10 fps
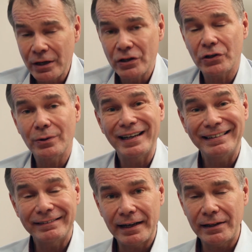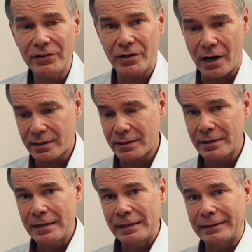So it tells us
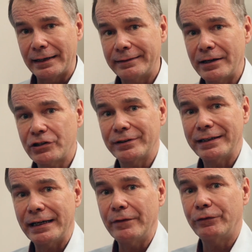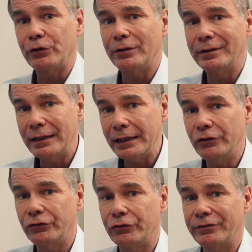that if you
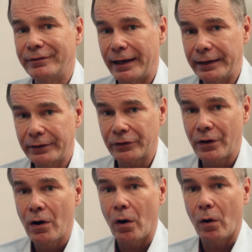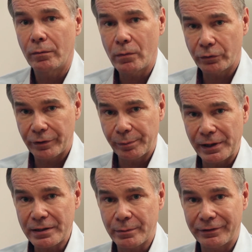need to take hormone
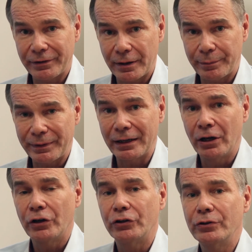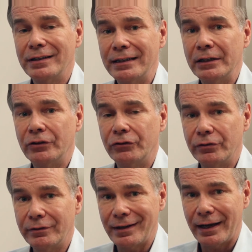replacement therapy, you need to
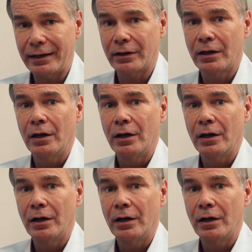take